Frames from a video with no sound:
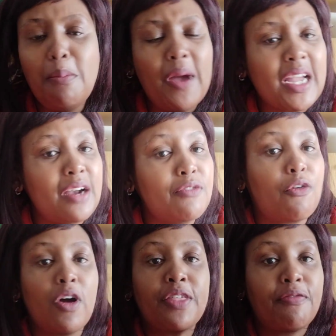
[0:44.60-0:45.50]
back and
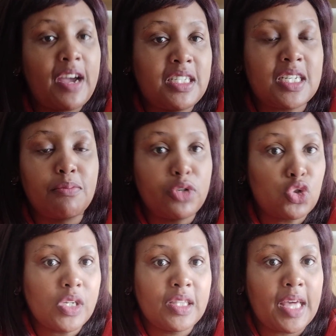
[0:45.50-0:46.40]
forth fighting
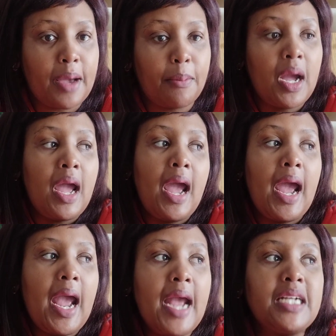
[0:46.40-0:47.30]
between them,
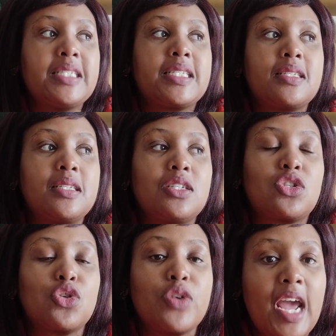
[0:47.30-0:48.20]
and
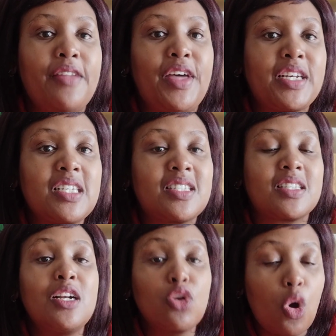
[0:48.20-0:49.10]
to hear that it's
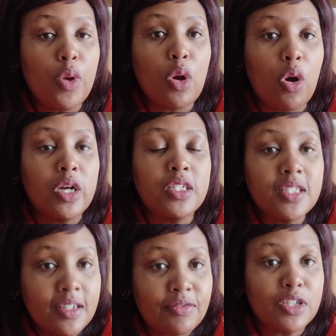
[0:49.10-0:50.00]
still going
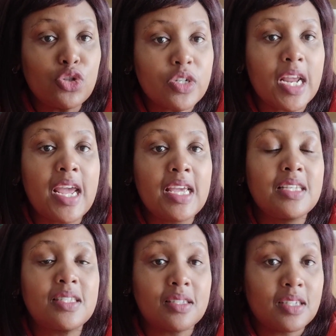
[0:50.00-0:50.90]
on even today
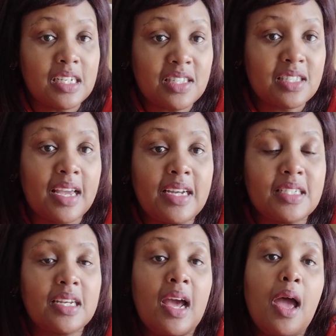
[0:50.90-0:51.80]
is just
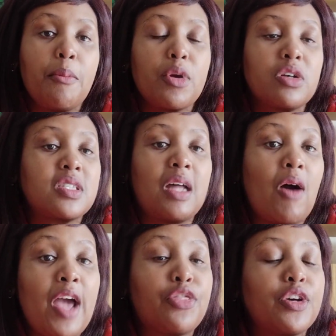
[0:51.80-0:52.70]
sad, because now
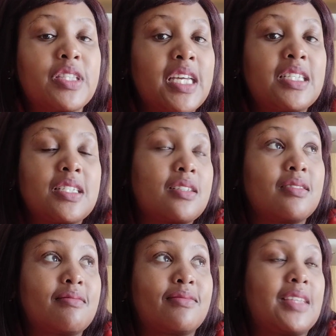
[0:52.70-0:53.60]
I thought that
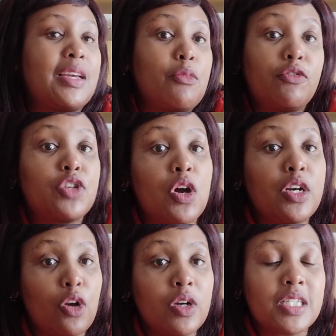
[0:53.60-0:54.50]
they moved on
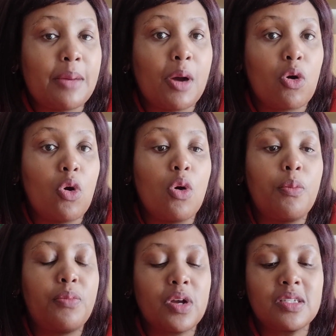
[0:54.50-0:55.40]
a long time ago.
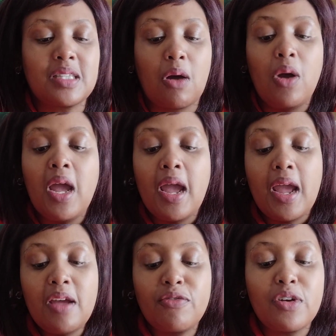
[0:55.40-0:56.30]
Because now,
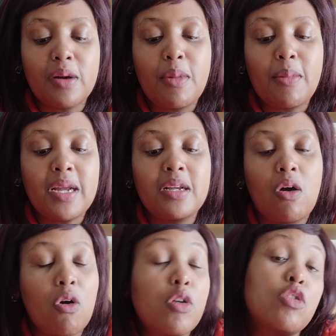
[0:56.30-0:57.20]
if you remember,
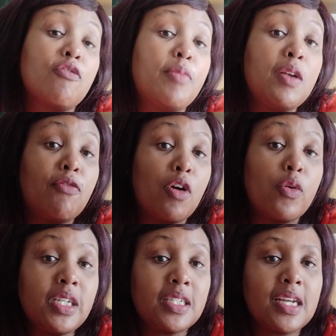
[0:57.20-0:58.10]
or you've been
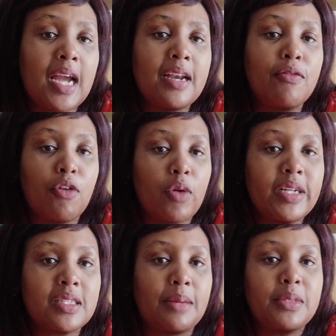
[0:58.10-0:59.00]
following Dingane for
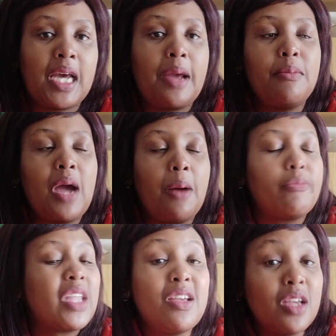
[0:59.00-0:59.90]
quite some time,
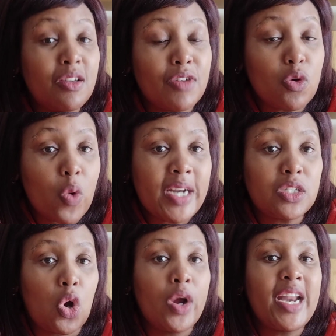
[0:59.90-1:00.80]
he even
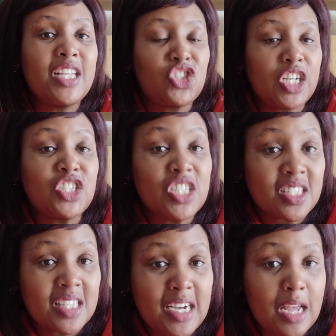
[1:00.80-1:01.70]
went on and changed his
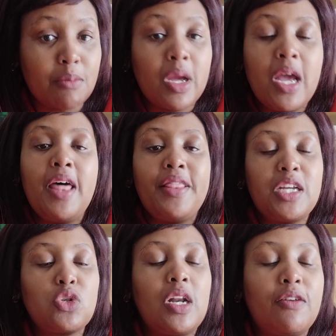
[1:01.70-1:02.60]
surname.
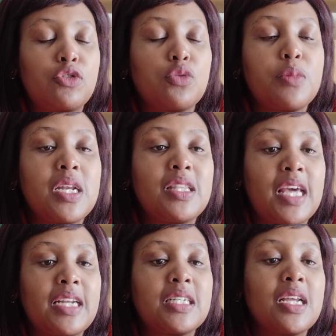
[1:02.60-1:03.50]
That will have to mean
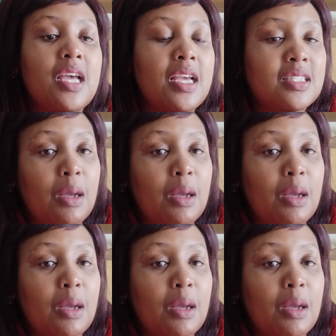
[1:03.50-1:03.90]
that at